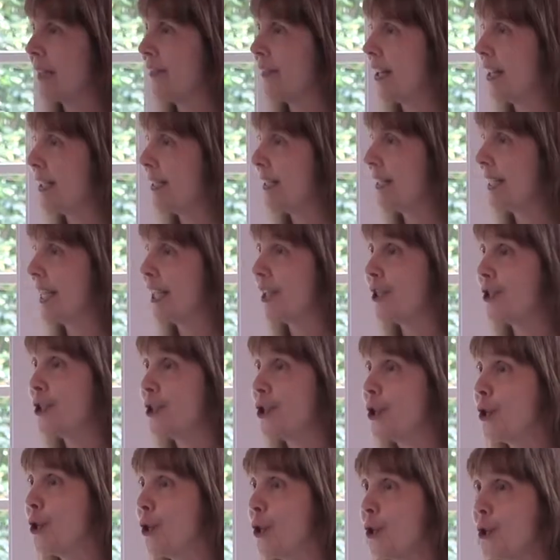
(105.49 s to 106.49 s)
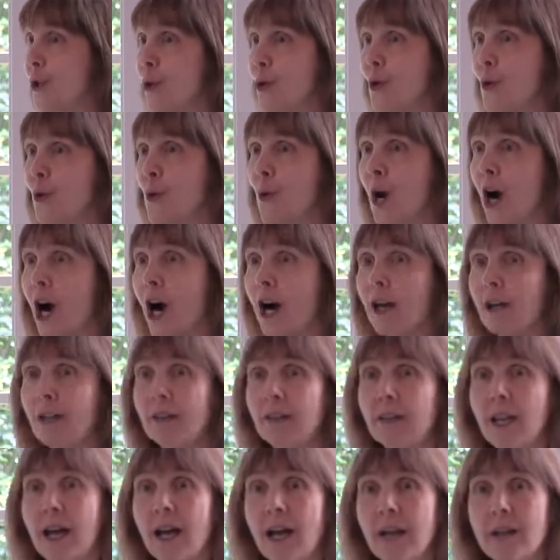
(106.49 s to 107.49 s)
that says you are
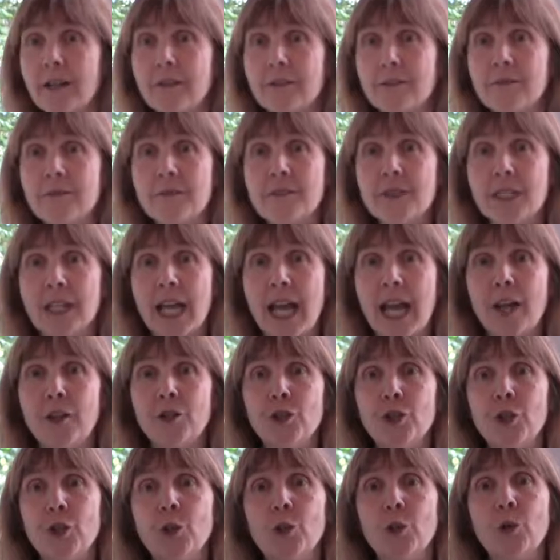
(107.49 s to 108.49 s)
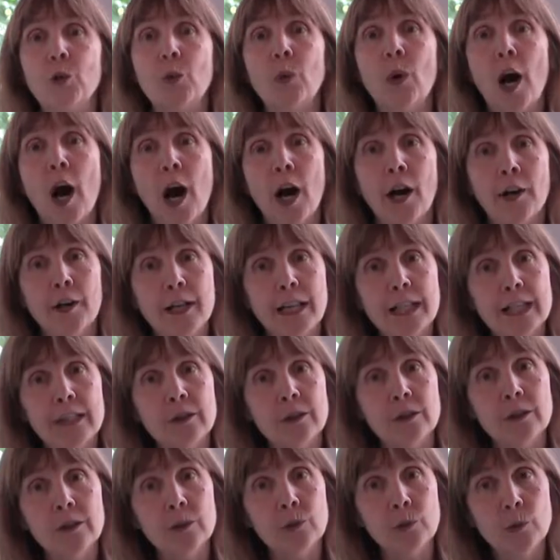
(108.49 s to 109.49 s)
loved and you are
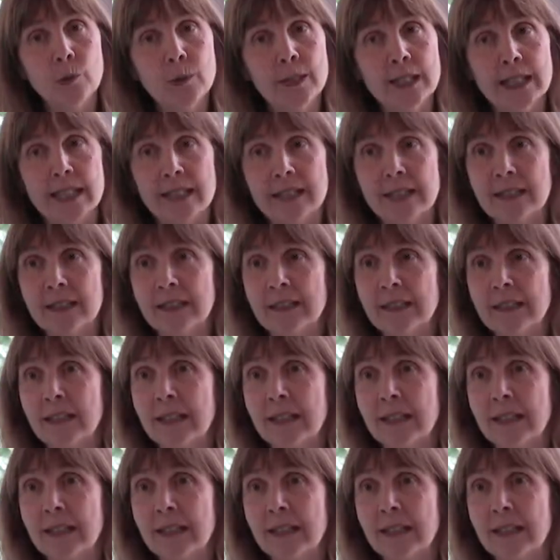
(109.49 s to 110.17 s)
included.